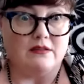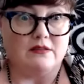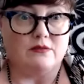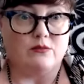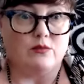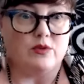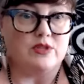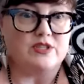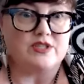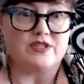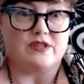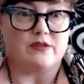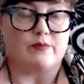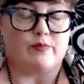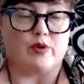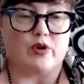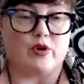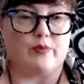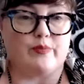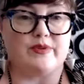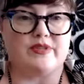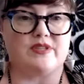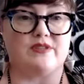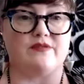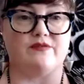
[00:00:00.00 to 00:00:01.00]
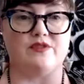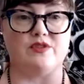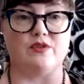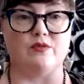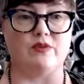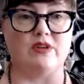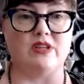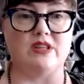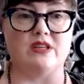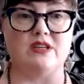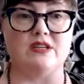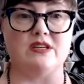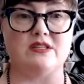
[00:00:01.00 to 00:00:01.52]
What's the purpose of
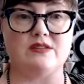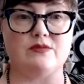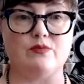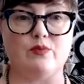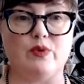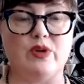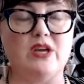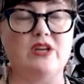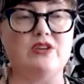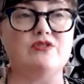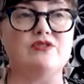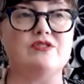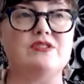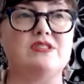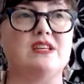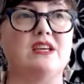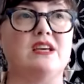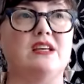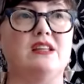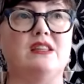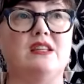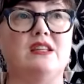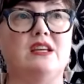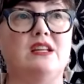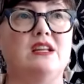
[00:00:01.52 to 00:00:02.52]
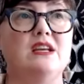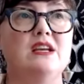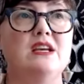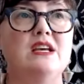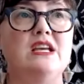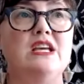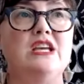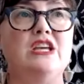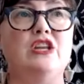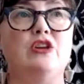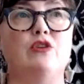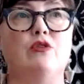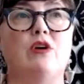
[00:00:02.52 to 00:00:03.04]
doing this? We understand that,
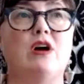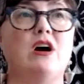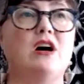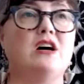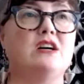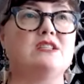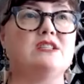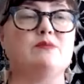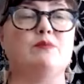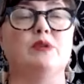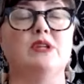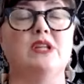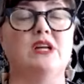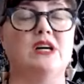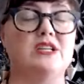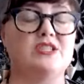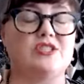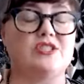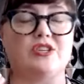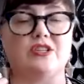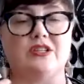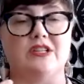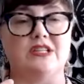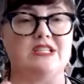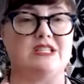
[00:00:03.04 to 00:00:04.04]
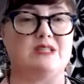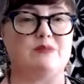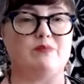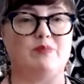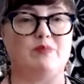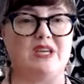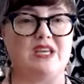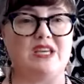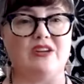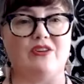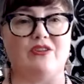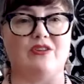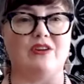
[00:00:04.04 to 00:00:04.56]
you know, cosmologically
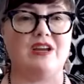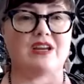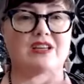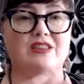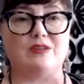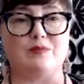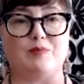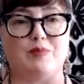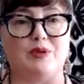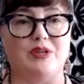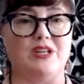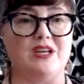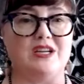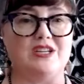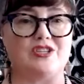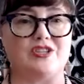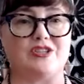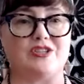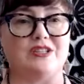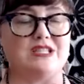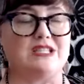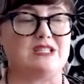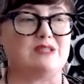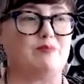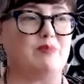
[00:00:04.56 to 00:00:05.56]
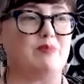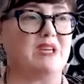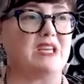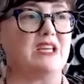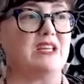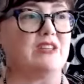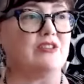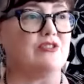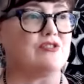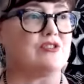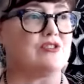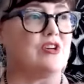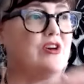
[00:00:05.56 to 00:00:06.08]
speaking or anthropologically speaking,
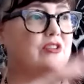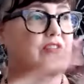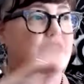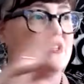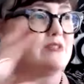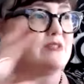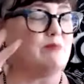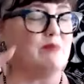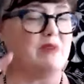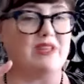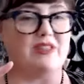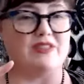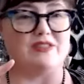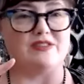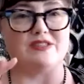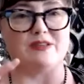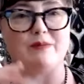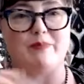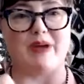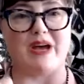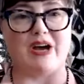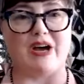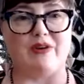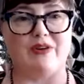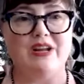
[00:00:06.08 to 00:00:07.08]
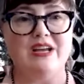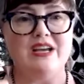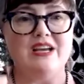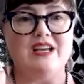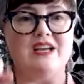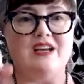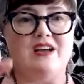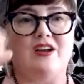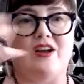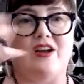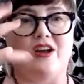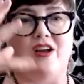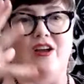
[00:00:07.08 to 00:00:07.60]
there's all these myths about
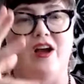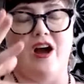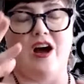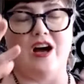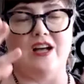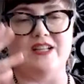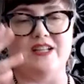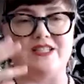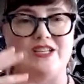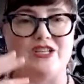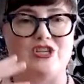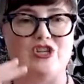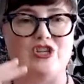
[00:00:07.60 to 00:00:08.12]
gods and